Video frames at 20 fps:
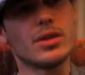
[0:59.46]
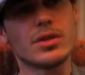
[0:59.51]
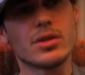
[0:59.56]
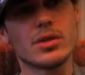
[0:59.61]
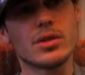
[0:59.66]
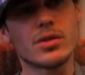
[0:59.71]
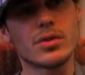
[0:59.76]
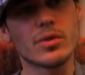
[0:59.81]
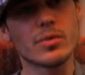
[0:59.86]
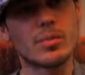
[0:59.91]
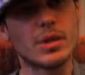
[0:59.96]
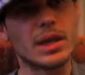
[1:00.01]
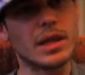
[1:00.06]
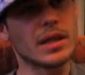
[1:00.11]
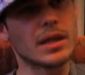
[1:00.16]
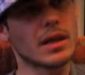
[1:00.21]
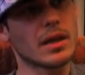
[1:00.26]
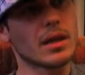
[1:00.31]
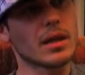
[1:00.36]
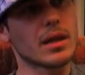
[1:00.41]
just through
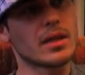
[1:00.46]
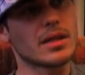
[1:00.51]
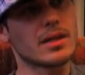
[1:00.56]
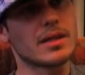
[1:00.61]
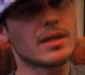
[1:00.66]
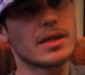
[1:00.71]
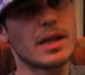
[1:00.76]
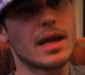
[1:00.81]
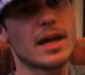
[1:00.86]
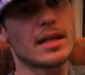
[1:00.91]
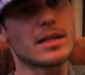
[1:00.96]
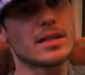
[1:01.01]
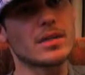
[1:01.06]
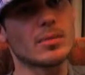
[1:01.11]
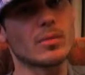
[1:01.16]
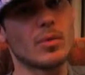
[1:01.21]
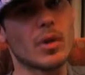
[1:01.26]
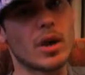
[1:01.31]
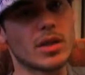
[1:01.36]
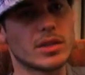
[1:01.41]
being on a lot of sets
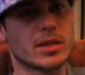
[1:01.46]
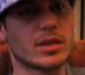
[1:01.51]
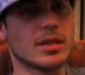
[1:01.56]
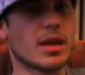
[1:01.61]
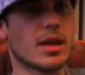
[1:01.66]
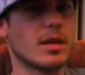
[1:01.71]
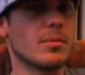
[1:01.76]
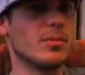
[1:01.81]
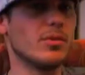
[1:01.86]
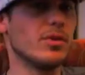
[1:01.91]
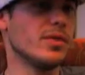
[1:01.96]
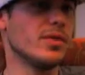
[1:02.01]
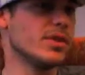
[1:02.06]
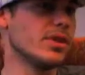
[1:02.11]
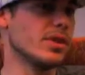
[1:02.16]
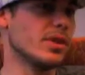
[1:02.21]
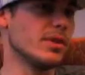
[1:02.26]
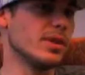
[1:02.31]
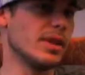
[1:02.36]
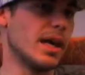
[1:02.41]
and watching a lot of movies
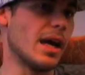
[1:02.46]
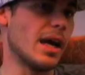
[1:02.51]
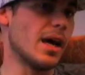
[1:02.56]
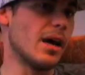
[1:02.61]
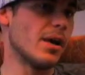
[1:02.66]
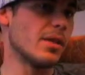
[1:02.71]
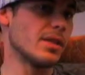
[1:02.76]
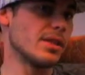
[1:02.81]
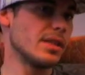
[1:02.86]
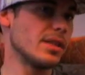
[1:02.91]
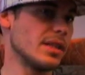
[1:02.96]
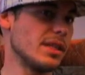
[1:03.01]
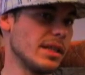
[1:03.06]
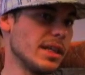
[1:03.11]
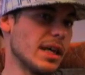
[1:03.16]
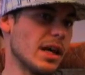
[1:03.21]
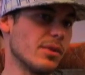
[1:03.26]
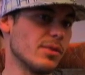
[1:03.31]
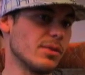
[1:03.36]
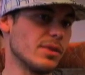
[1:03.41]
go down and seeing
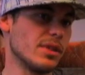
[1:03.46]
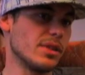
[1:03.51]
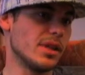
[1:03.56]
how it was